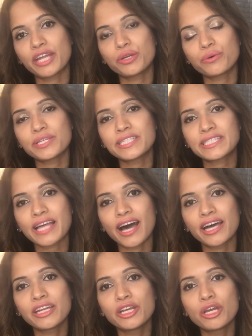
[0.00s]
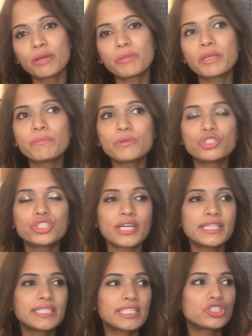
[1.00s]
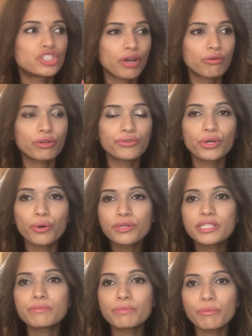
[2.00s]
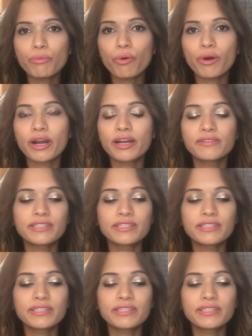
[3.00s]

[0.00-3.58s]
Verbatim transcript: I noticed that people just in general notice me more.